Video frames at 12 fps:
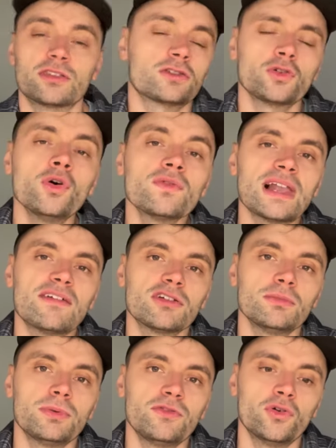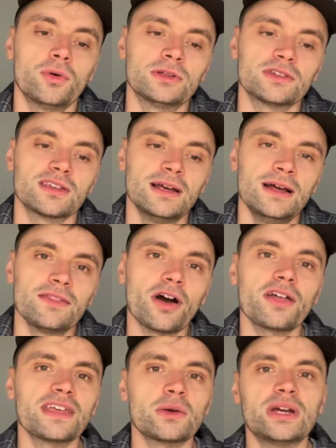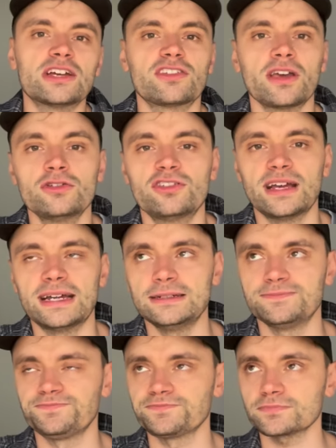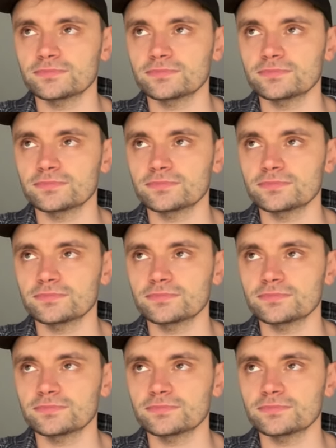the sort of level of performance that I think we associate